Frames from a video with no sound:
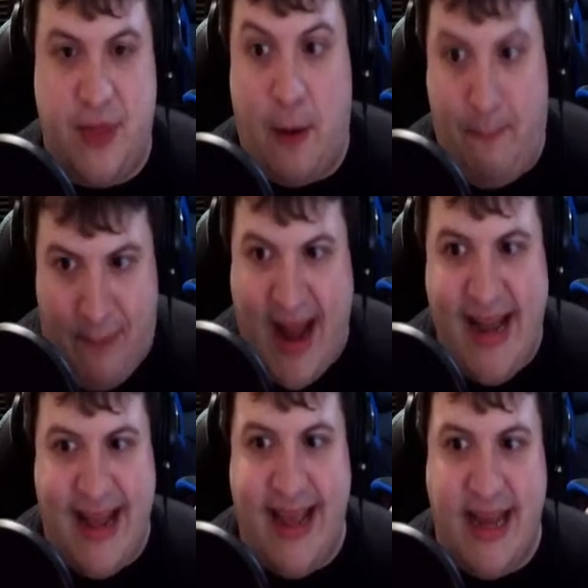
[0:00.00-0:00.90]

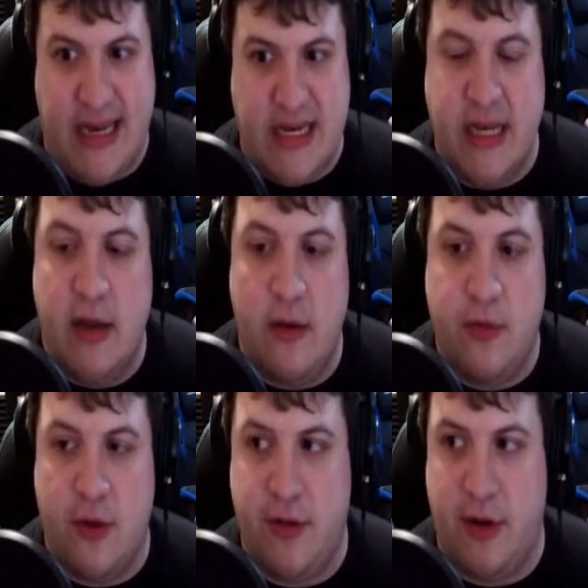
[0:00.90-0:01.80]
biting into you.
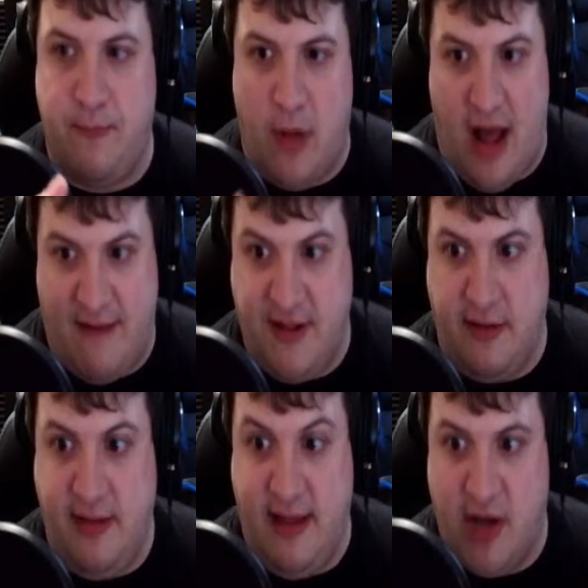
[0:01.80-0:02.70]
So they're
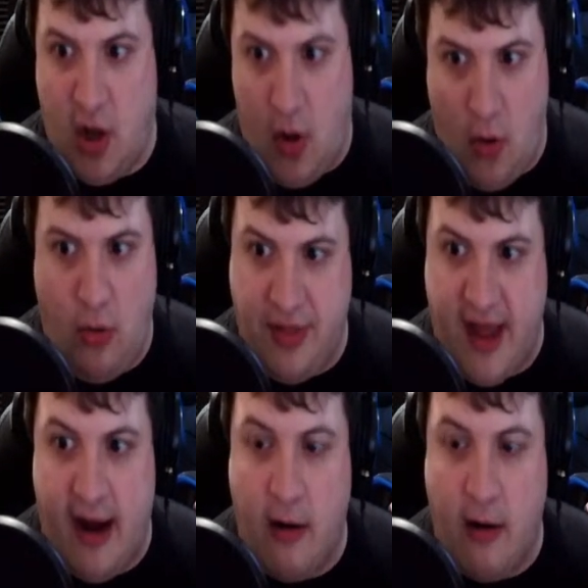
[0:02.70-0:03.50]
obviously leaving a hole there.